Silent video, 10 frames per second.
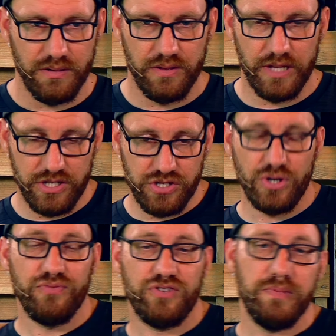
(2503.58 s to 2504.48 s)
that
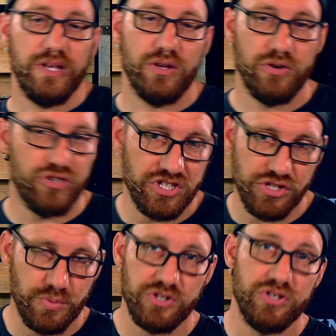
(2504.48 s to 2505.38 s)
deserved to be there.
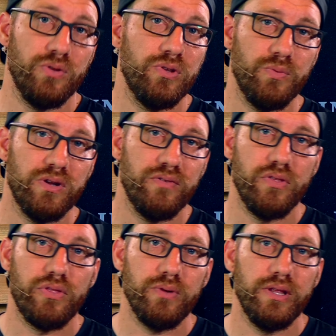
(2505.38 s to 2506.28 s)
Jesus was the only one of the
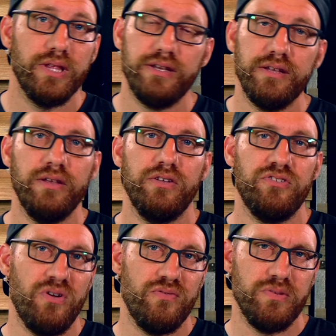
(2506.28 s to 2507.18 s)
three that didn't
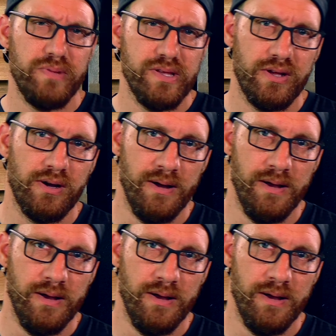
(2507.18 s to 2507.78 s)
deserve to be there.